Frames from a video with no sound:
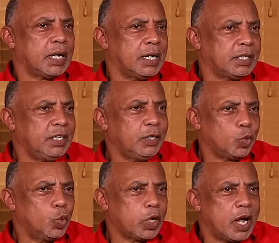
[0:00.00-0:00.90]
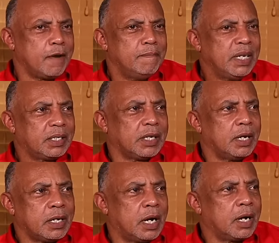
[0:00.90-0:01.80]
because he too can mix
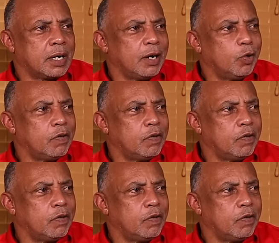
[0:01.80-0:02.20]
and talk and